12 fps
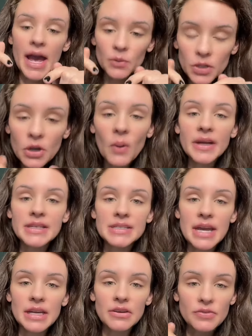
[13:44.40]
And we're going
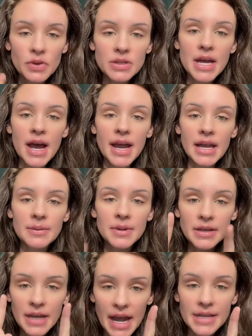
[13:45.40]
to take it full
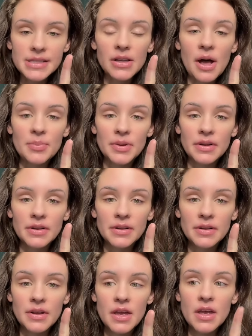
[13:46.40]
time as a
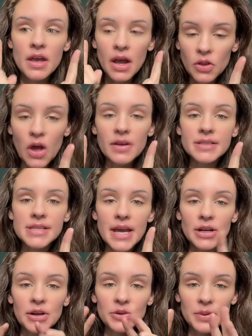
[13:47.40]
couple
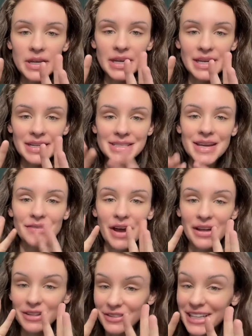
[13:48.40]
alongside our three kids. I've
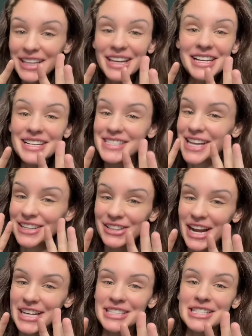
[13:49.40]
got three kids
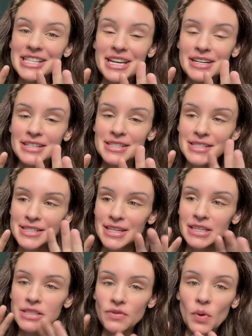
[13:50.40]
under age six,
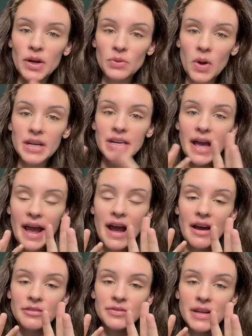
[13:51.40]
six, four, and one and a
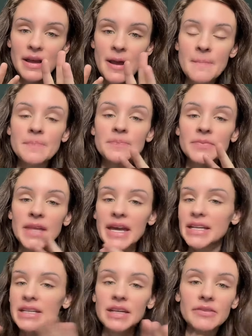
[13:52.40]
half.
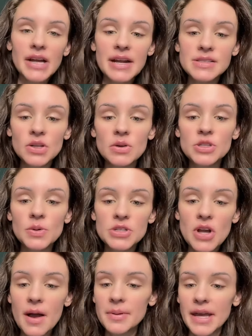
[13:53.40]
And he never has to go to
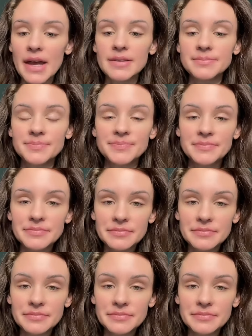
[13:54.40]
a job again.